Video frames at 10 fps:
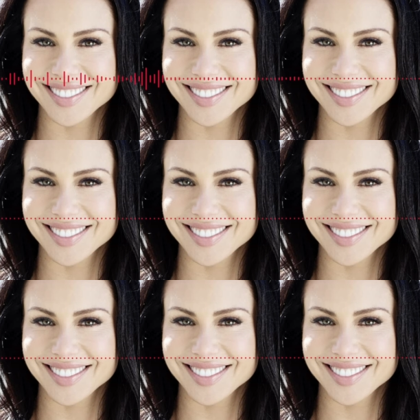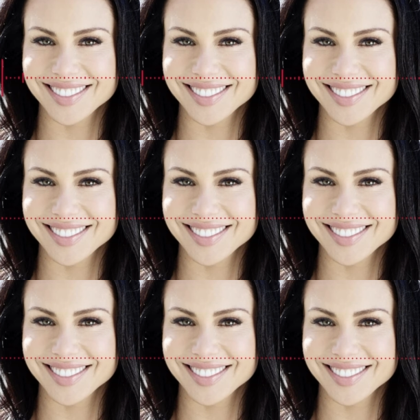right, is
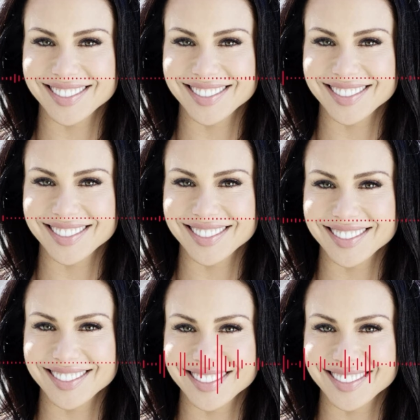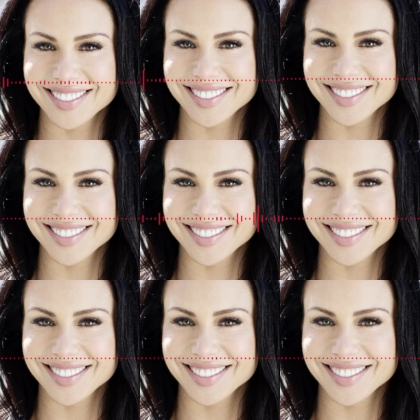increase their quality of
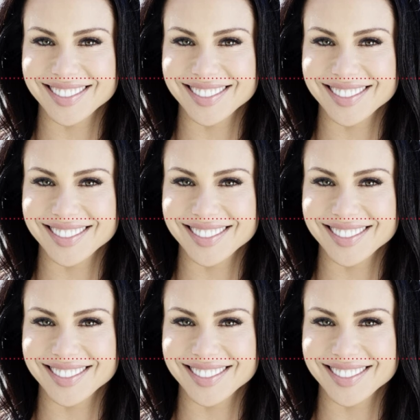protein,